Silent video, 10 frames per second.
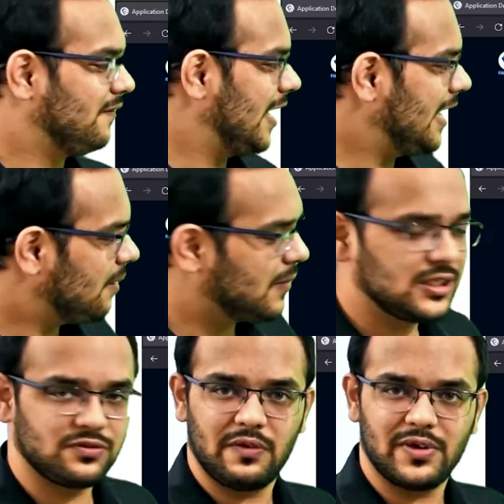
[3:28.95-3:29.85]

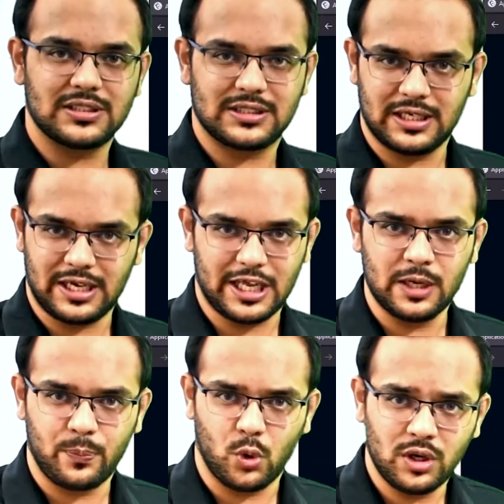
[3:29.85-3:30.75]
variables we will see
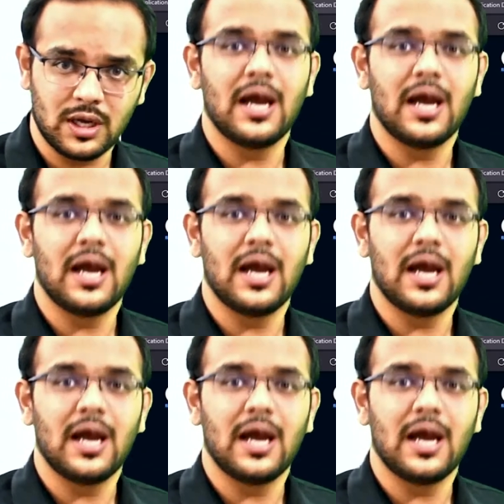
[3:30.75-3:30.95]
input.